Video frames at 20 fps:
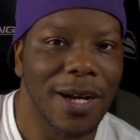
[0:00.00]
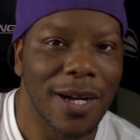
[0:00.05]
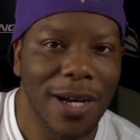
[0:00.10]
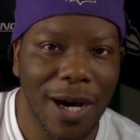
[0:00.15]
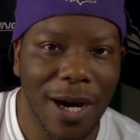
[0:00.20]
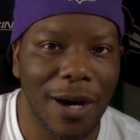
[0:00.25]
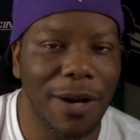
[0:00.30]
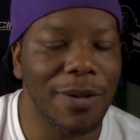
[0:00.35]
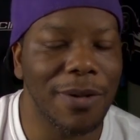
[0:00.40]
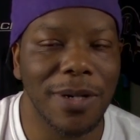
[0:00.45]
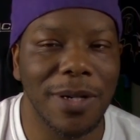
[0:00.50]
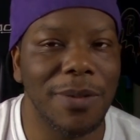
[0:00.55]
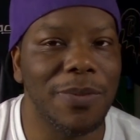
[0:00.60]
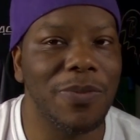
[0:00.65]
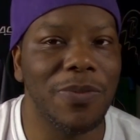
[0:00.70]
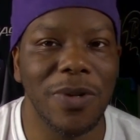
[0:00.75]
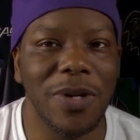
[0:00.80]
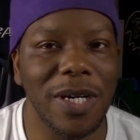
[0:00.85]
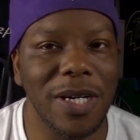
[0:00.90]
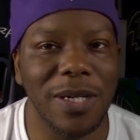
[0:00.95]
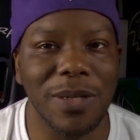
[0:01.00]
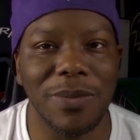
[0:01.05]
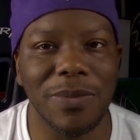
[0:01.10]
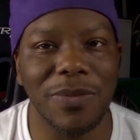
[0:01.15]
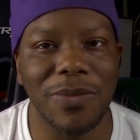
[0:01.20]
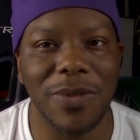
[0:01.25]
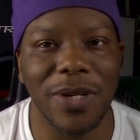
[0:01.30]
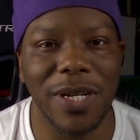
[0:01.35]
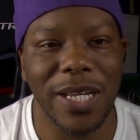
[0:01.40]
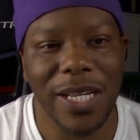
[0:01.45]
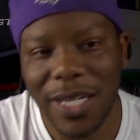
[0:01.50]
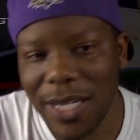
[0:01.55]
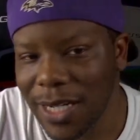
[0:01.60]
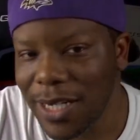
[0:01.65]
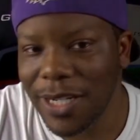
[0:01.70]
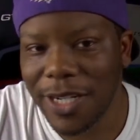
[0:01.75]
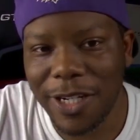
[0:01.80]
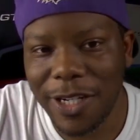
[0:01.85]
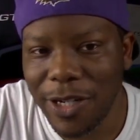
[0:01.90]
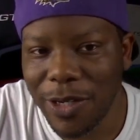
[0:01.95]
caught up with him. He
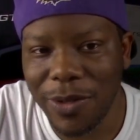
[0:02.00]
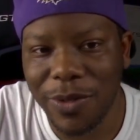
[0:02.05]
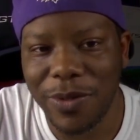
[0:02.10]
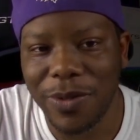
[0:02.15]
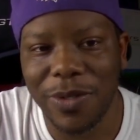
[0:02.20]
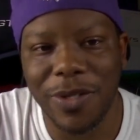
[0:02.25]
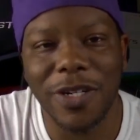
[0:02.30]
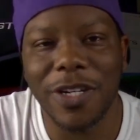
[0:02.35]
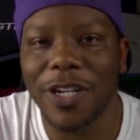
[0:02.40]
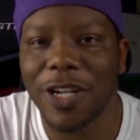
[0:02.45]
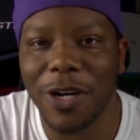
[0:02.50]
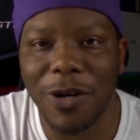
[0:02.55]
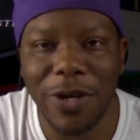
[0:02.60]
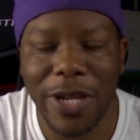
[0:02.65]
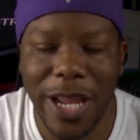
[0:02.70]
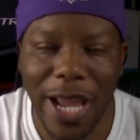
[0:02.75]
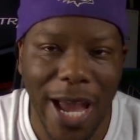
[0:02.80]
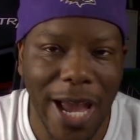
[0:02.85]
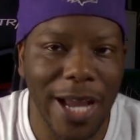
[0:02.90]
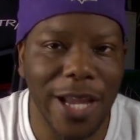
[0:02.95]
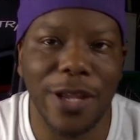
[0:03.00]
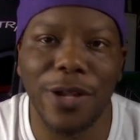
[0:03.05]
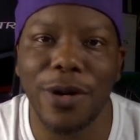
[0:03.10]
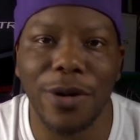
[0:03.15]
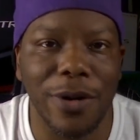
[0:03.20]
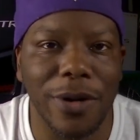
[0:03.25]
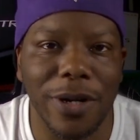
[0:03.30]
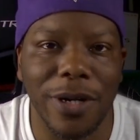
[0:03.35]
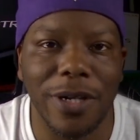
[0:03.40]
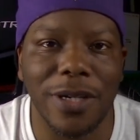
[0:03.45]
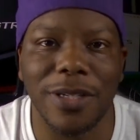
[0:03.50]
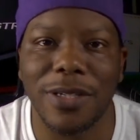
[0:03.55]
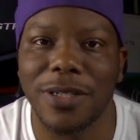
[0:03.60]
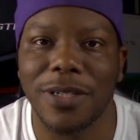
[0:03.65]
couldn't do no YAC yardage.